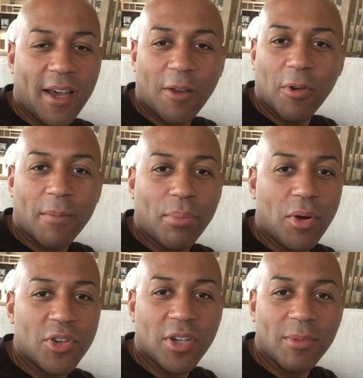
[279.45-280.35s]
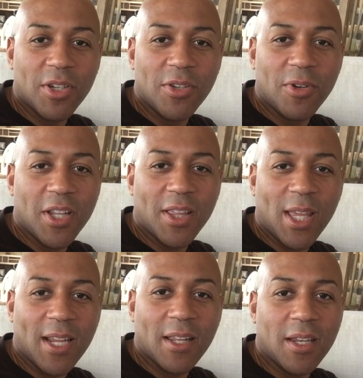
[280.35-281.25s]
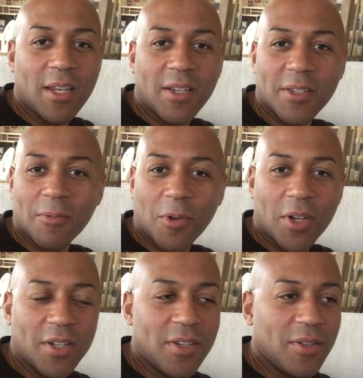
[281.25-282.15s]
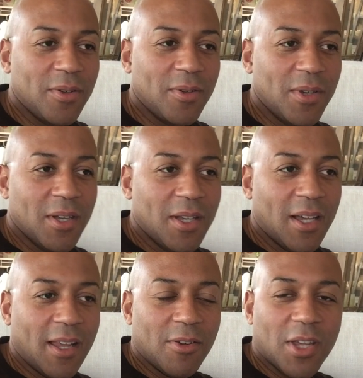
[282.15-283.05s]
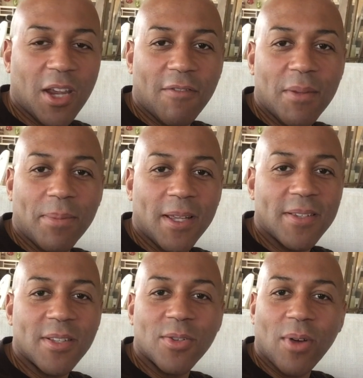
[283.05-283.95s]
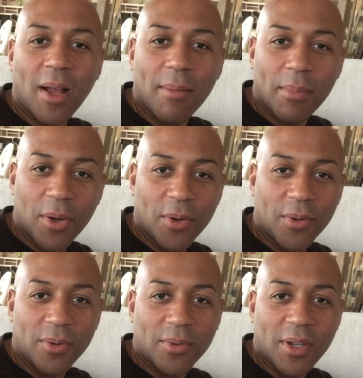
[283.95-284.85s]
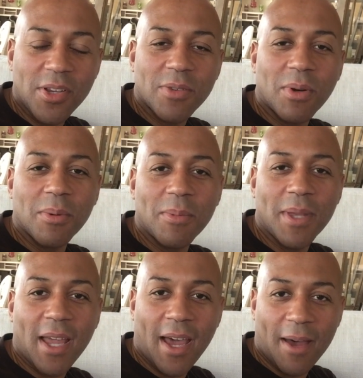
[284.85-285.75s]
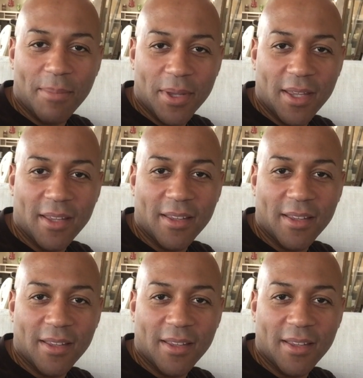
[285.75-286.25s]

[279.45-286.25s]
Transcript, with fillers: I don't want to push him to do anything that he doesn't want to do. I don't care if he plays the trombone. I just want him to be happy.